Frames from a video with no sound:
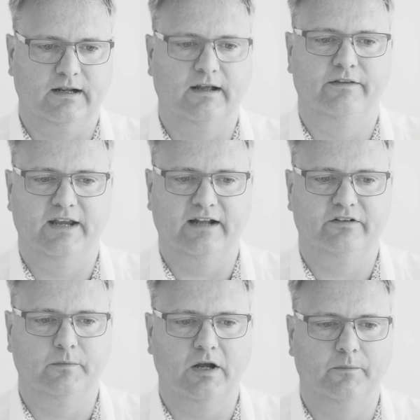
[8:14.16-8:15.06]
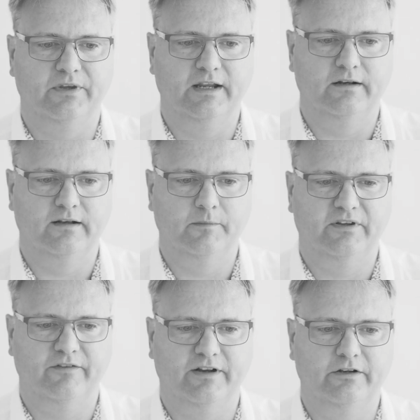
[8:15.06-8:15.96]
and the item comes in. Let me
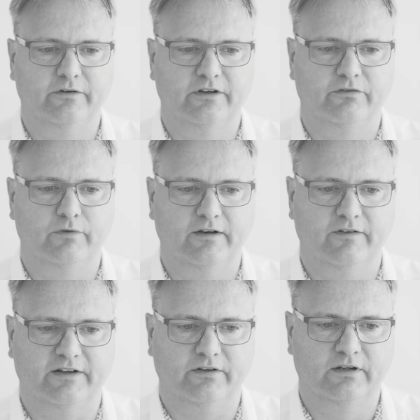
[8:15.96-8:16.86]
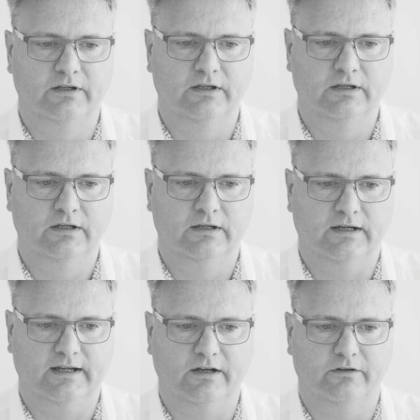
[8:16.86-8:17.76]
see if I can do this really fast.
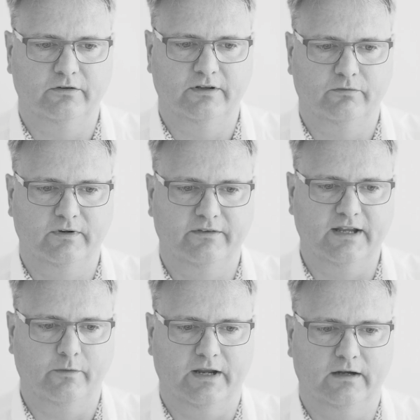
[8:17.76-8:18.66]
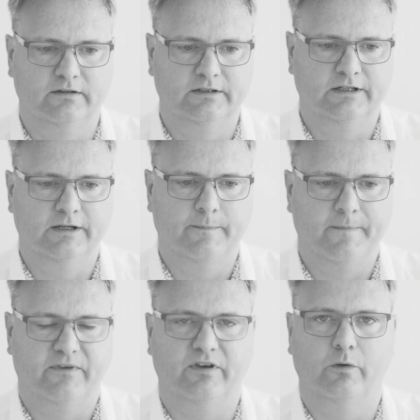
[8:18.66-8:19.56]
I cannot do this. Real there we are.
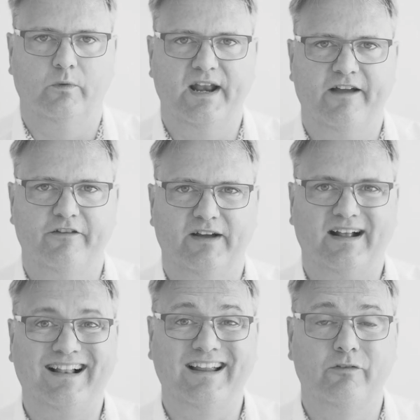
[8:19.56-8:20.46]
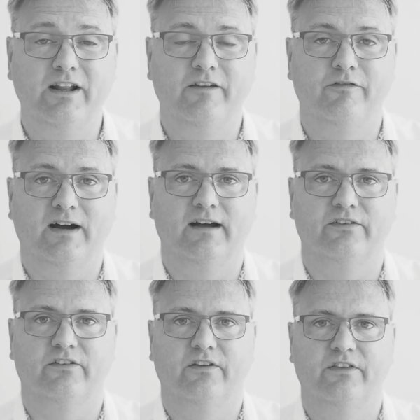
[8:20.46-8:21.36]
So when I, if I click really fast,